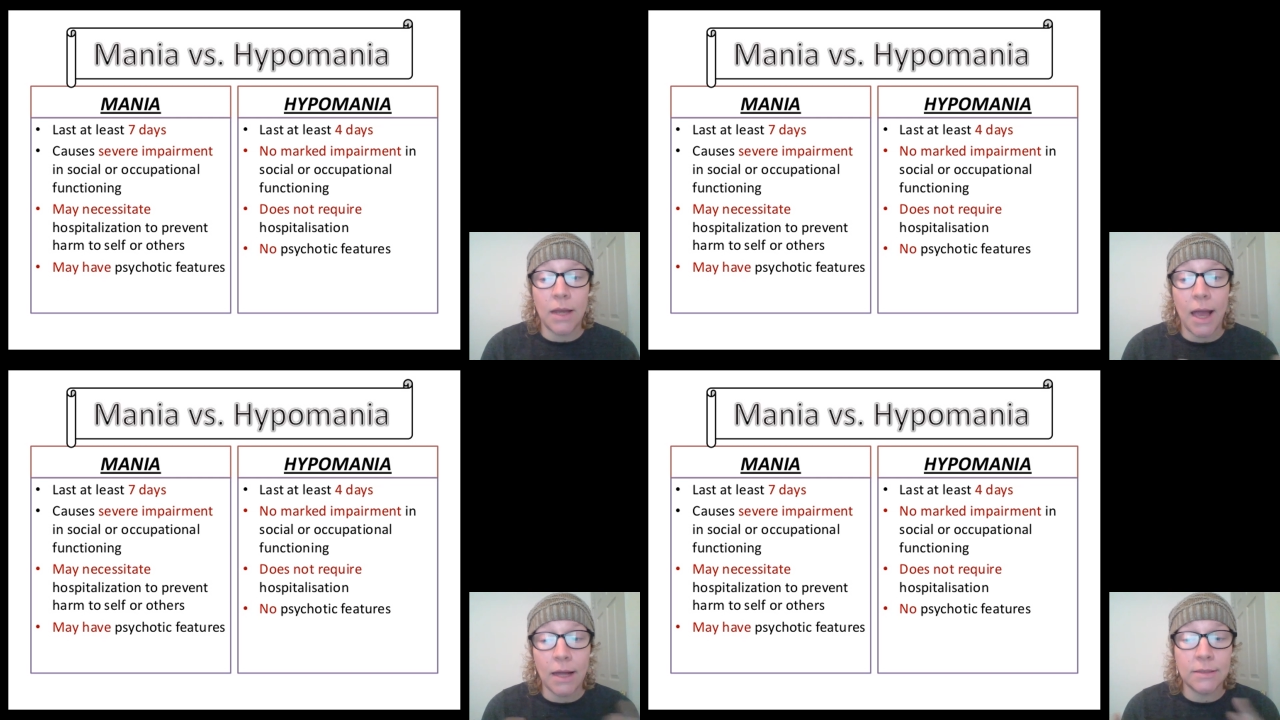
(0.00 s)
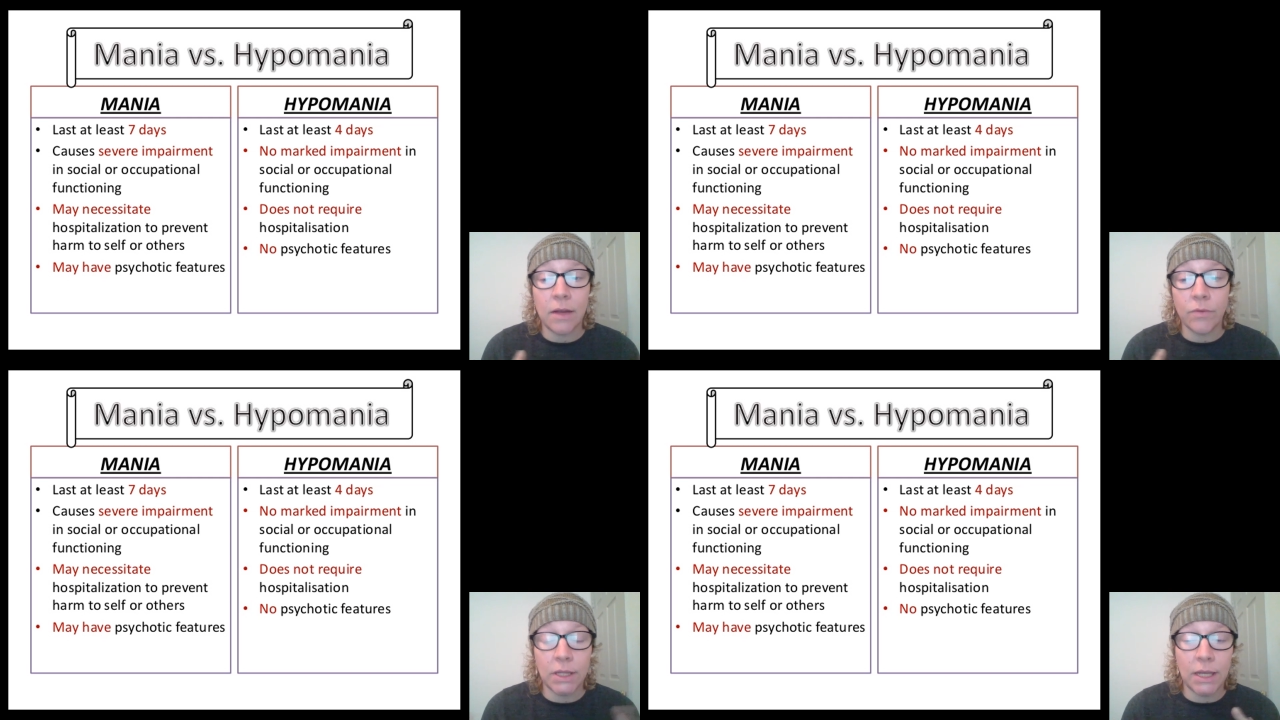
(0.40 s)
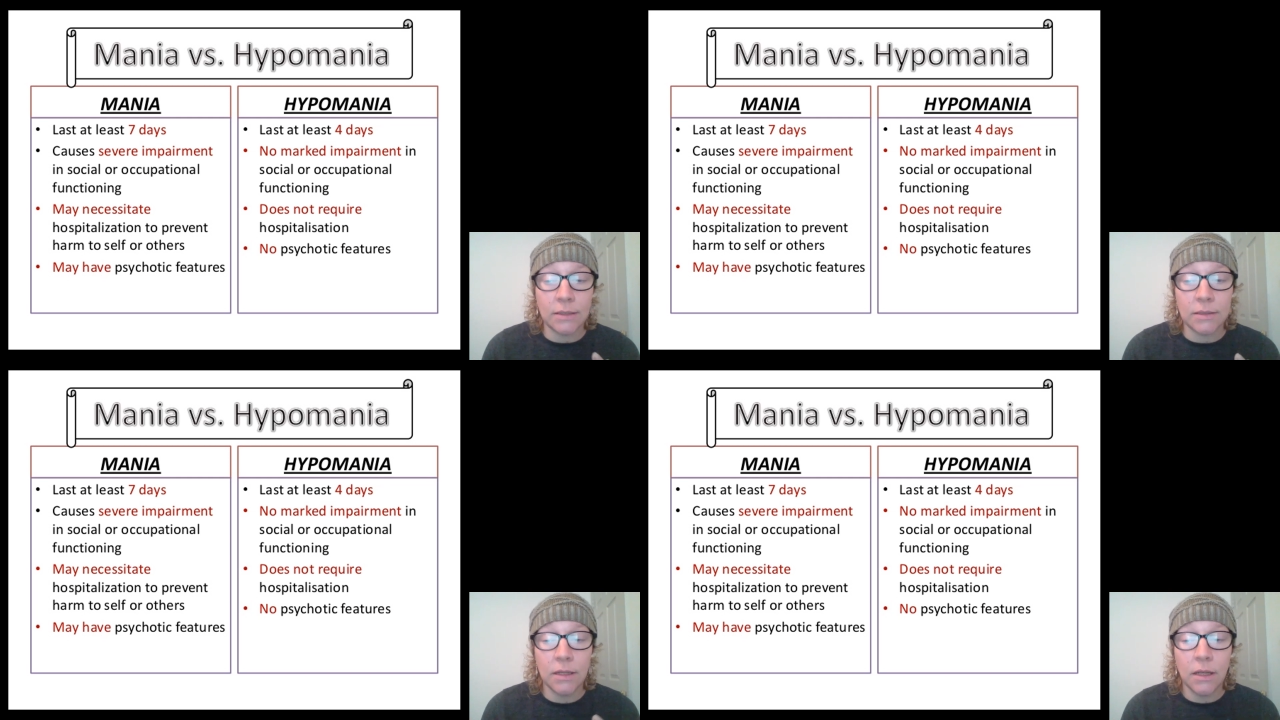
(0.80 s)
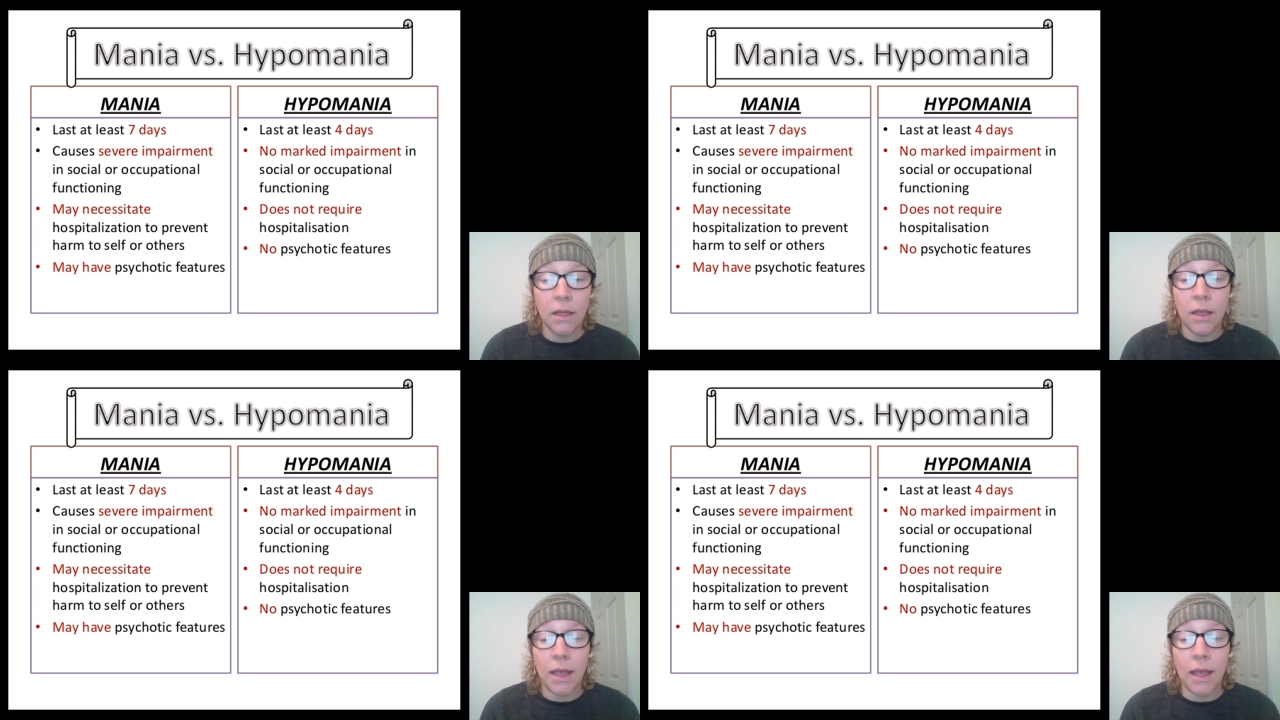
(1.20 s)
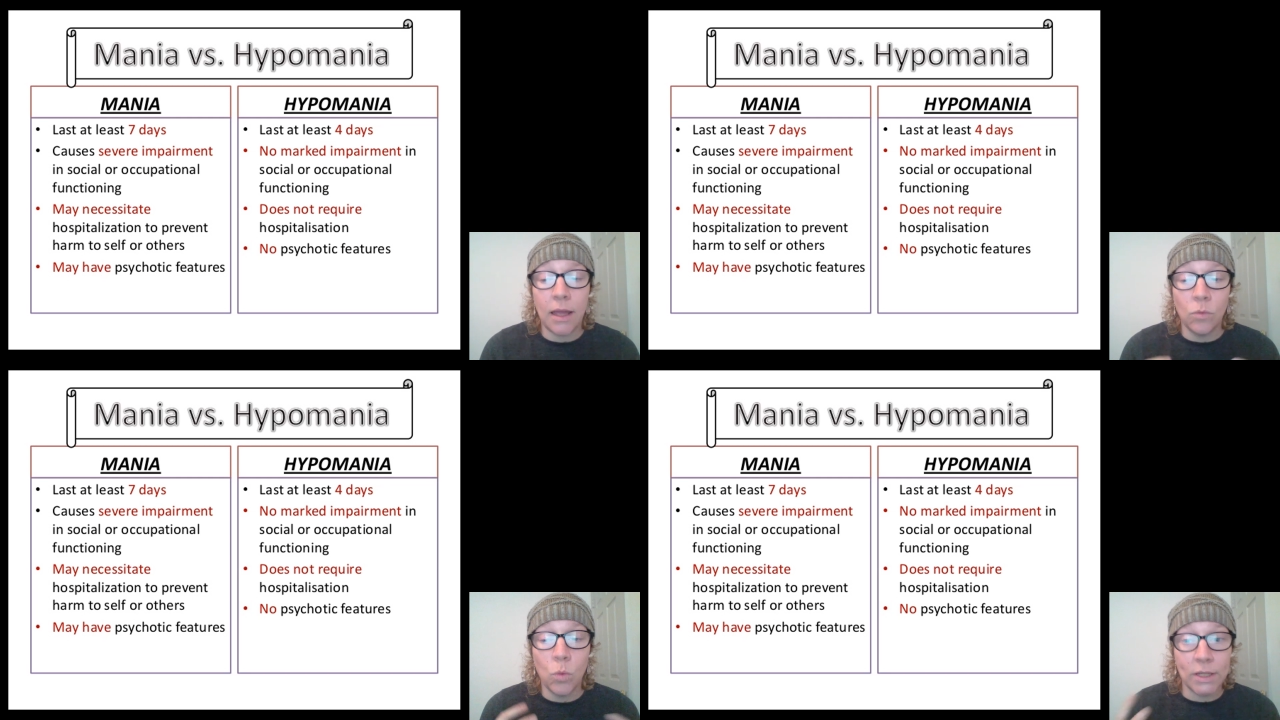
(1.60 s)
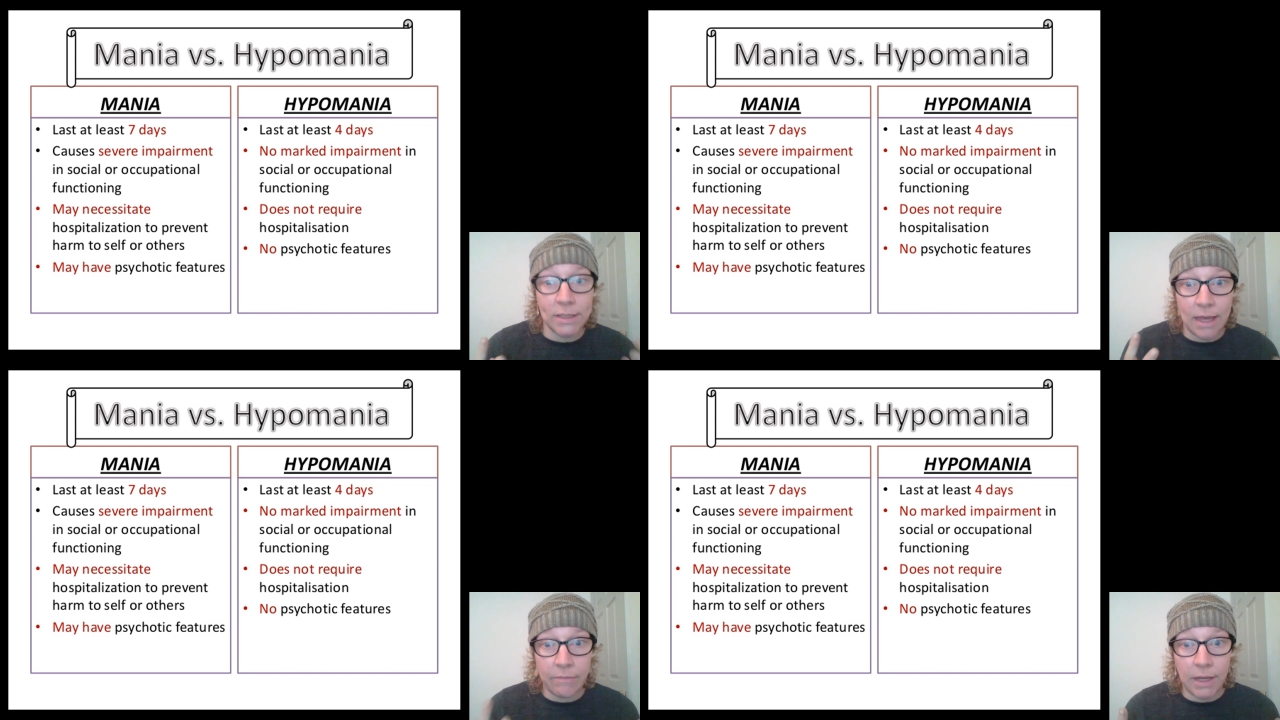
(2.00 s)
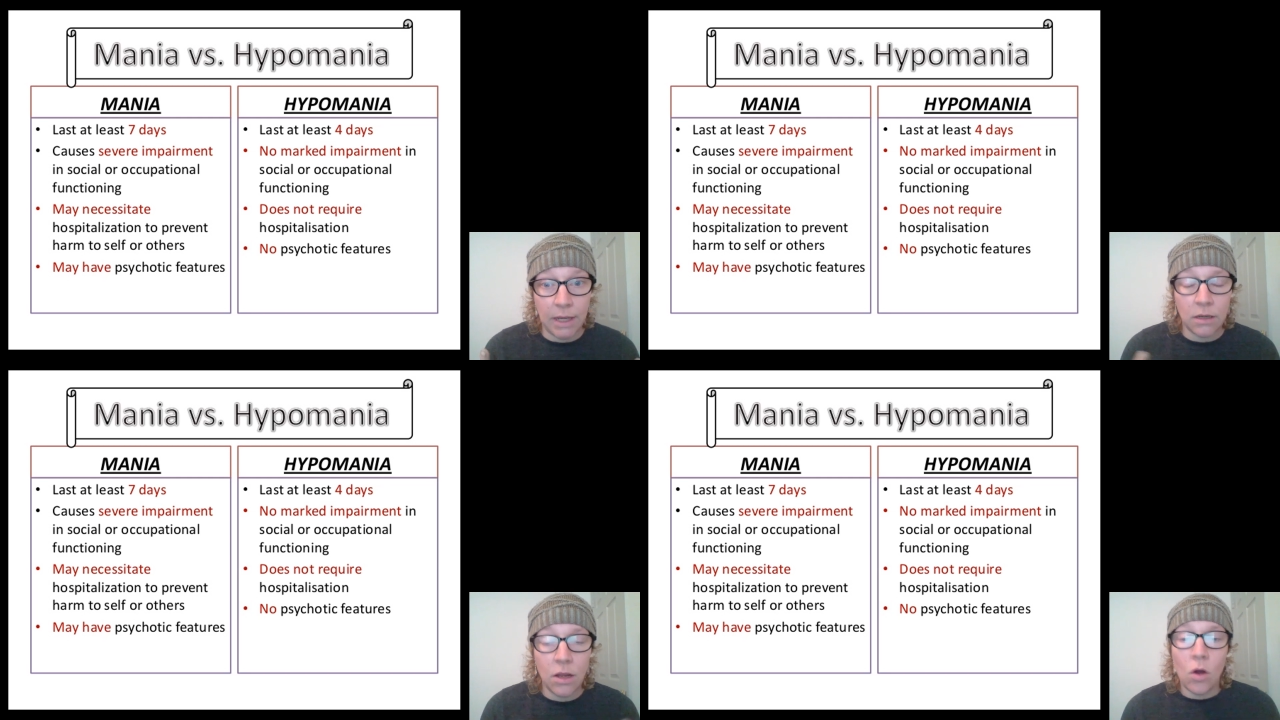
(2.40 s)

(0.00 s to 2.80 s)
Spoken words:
and how does that relate, and what does that mean?